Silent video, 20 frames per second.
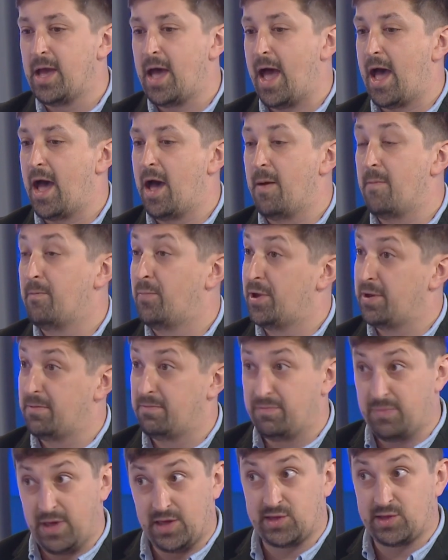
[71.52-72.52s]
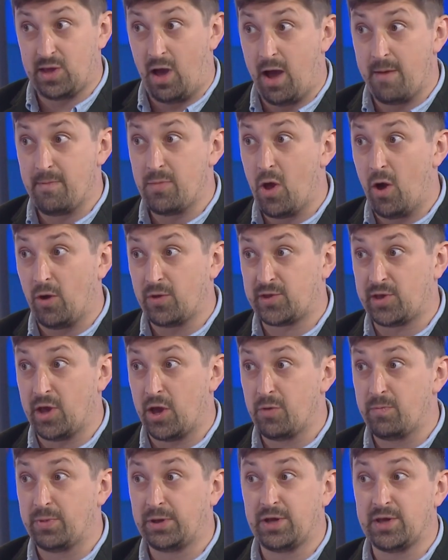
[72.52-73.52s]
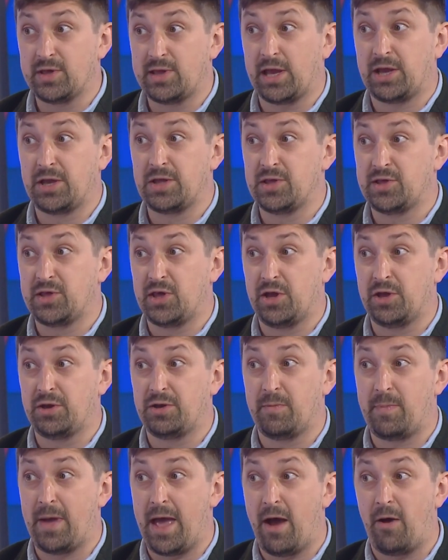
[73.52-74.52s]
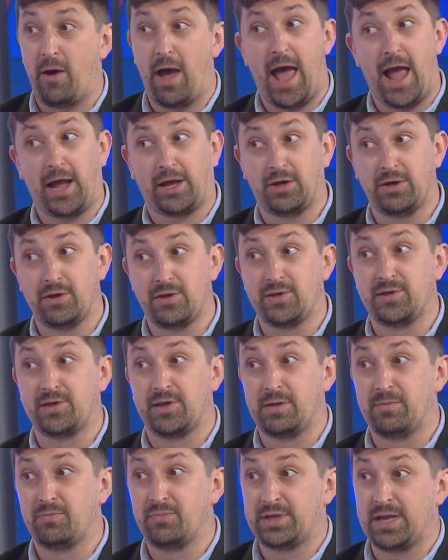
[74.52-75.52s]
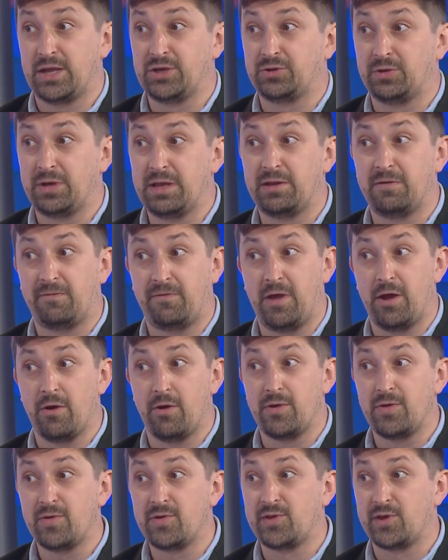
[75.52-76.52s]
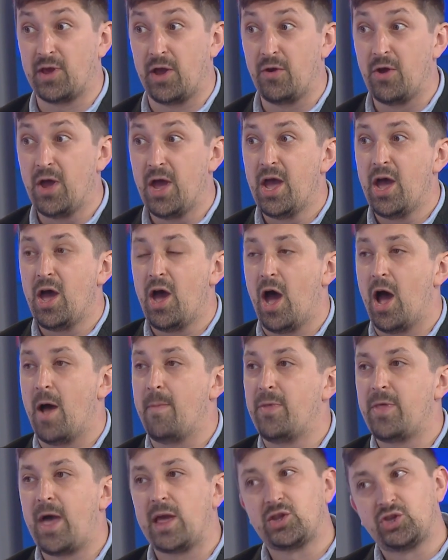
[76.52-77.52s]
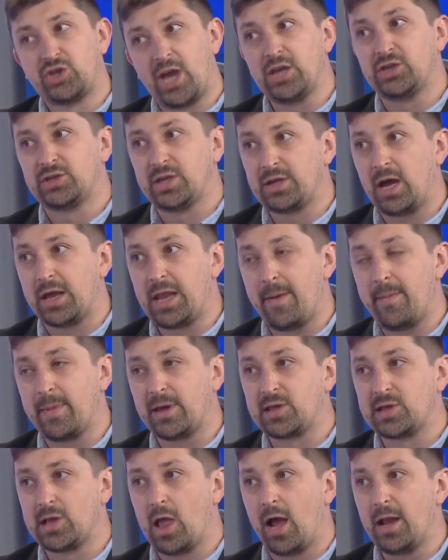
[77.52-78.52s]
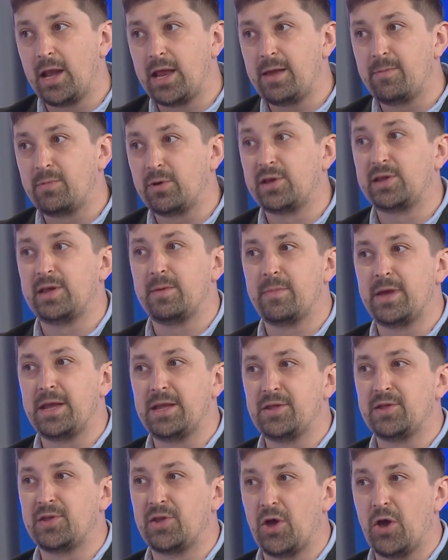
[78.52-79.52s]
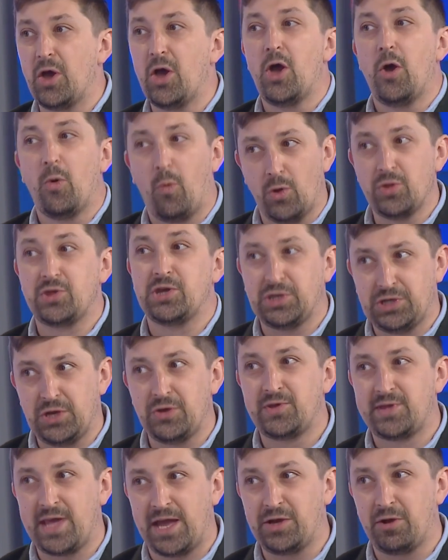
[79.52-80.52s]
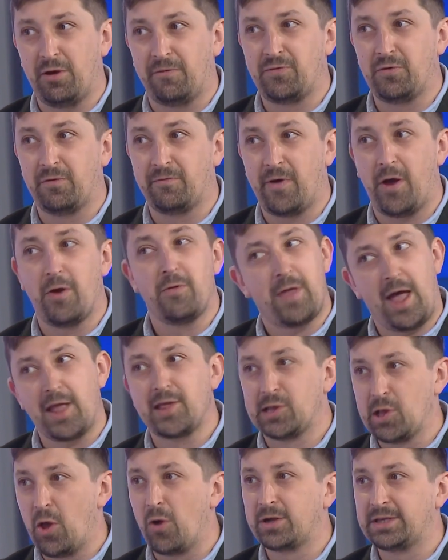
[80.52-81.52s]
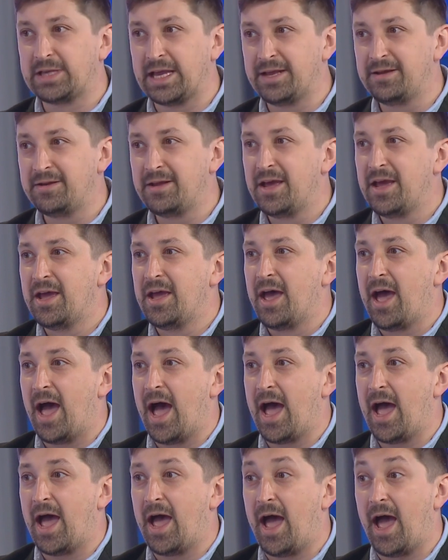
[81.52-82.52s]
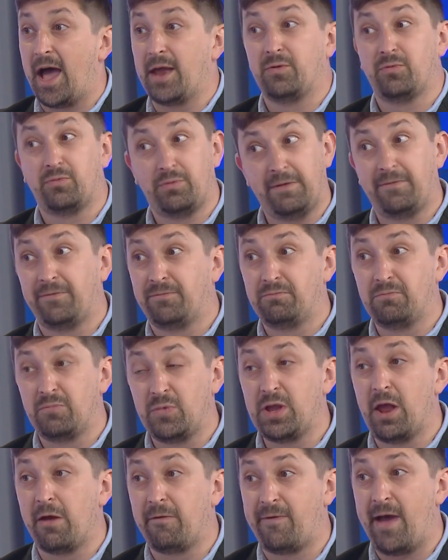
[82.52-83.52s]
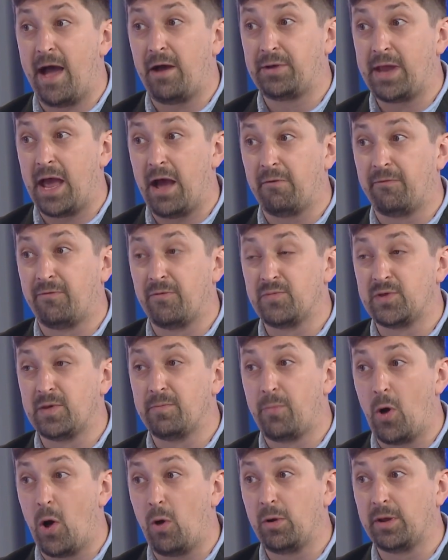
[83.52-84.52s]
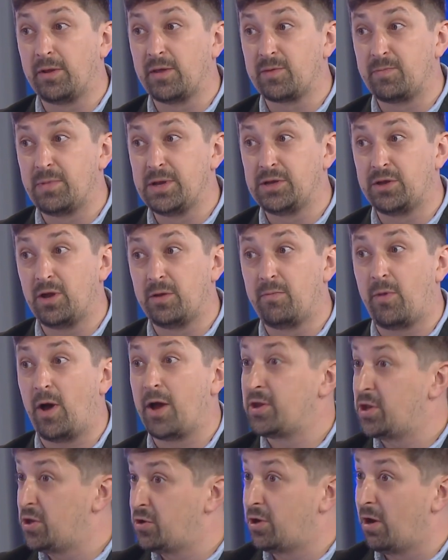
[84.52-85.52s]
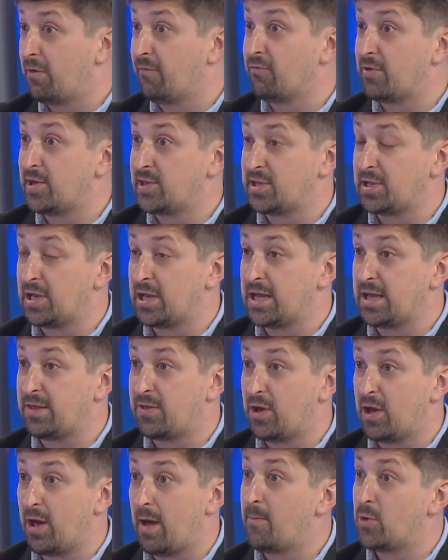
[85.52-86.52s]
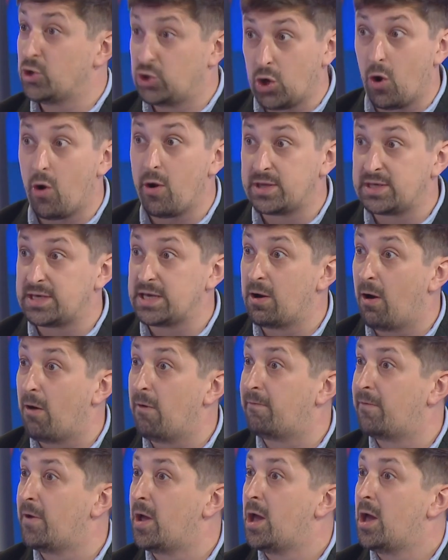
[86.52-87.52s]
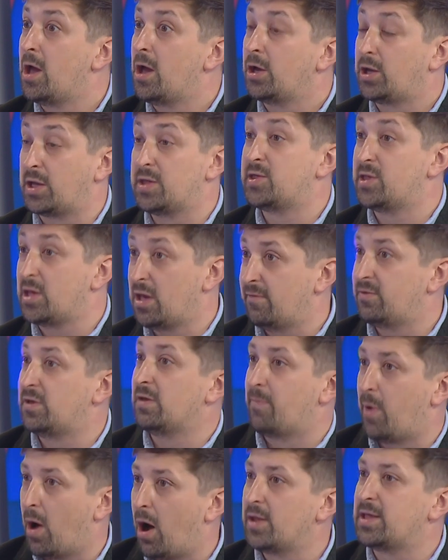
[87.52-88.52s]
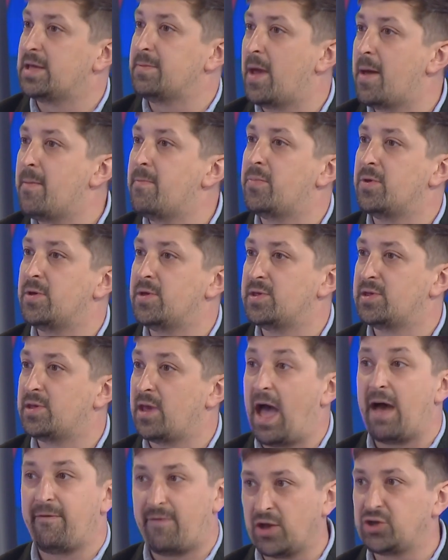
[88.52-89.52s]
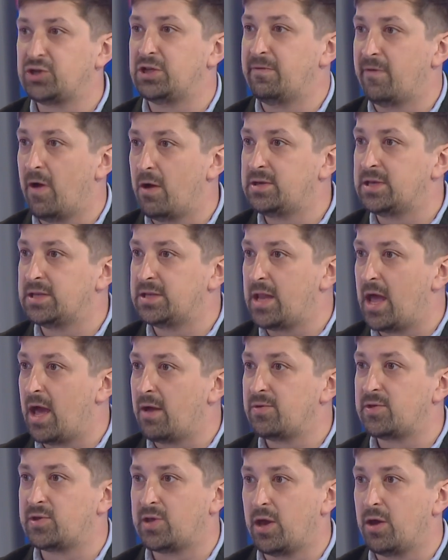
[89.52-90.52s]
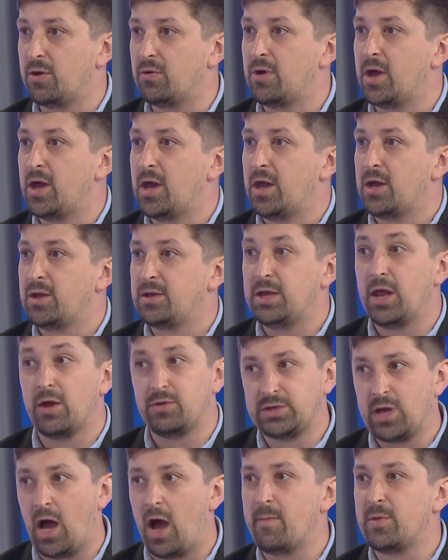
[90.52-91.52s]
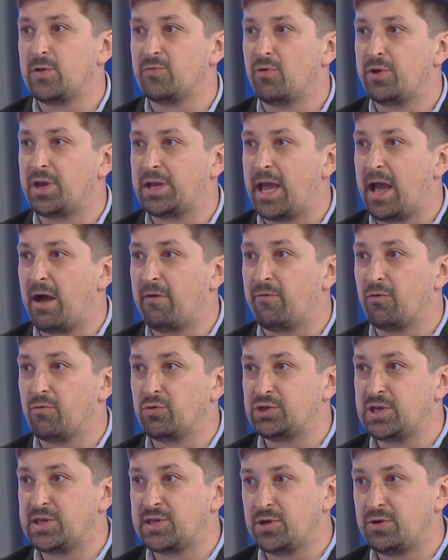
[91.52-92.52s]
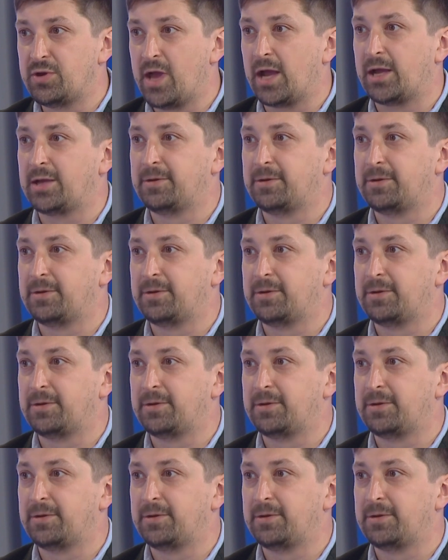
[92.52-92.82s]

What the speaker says: but this time not so, because they're concerned about hackers and potential interference. So that's changed the dynamic slightly, because it means that once you do send off your vote, that's locked in, and we've found out from some polling that's been done by YouGov recently that a majority of Conservative Party members have actually voted now. So, time is running out for Rishi Sunak.